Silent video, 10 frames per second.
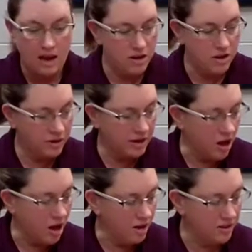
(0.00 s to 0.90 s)
Now you
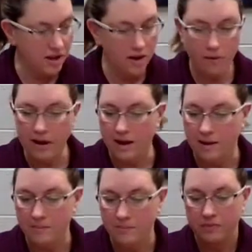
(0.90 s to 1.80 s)
could also,
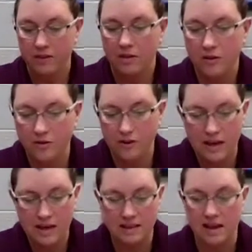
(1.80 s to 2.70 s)
um, there
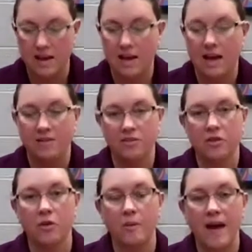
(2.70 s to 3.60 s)
is a, a,
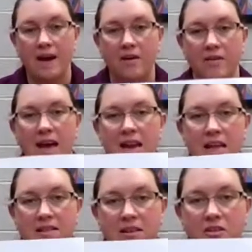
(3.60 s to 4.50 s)
circle pattern
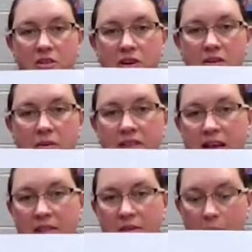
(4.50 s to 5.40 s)
that is included with
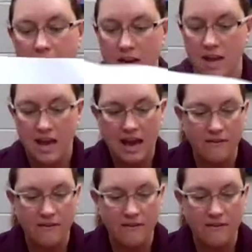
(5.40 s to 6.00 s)
the other one.